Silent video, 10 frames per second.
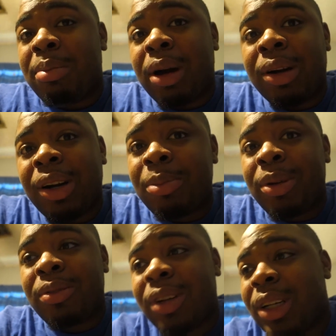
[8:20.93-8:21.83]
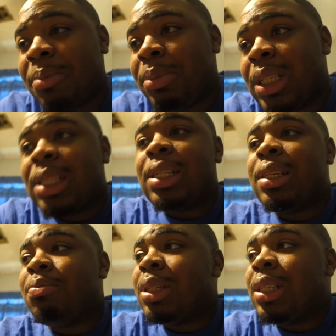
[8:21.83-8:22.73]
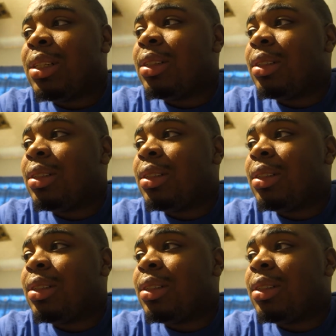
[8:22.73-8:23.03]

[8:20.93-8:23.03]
My girl been running the bill up, bro